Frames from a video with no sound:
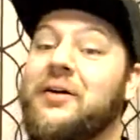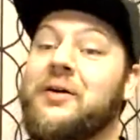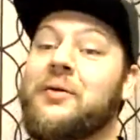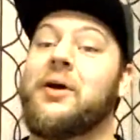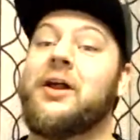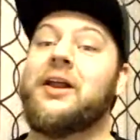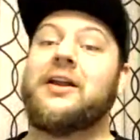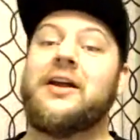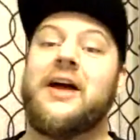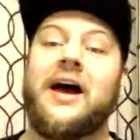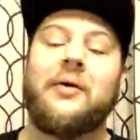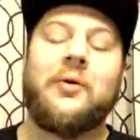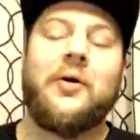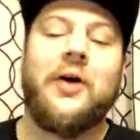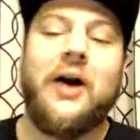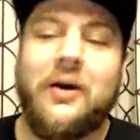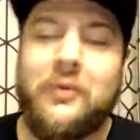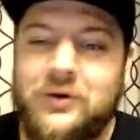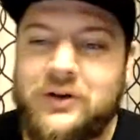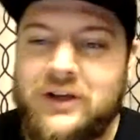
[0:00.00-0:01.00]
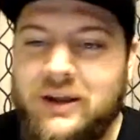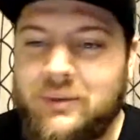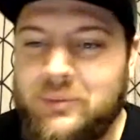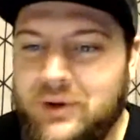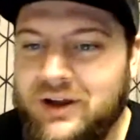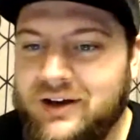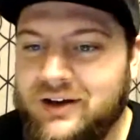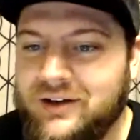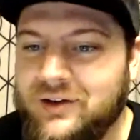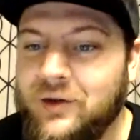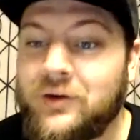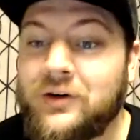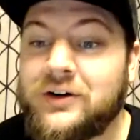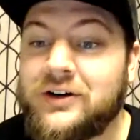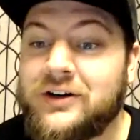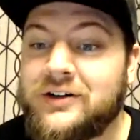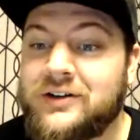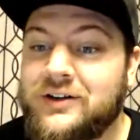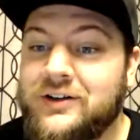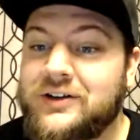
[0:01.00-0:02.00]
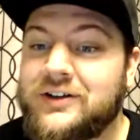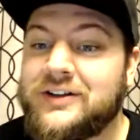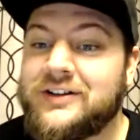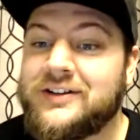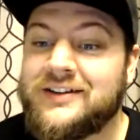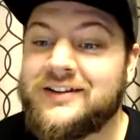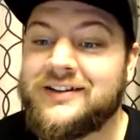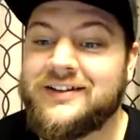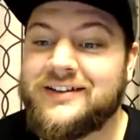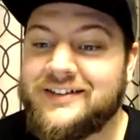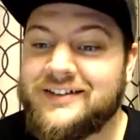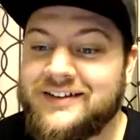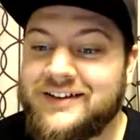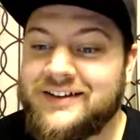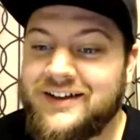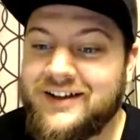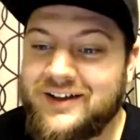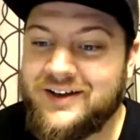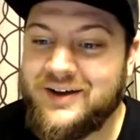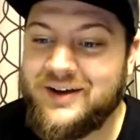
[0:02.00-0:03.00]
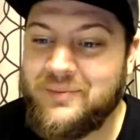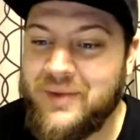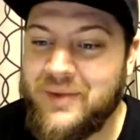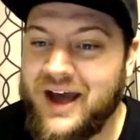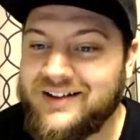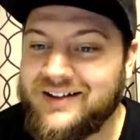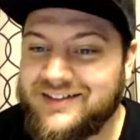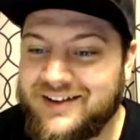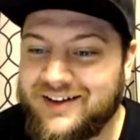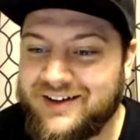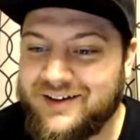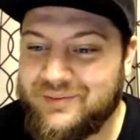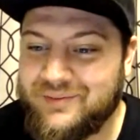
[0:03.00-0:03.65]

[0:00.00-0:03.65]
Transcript: Well, I won't keep you any longer. You can get back to.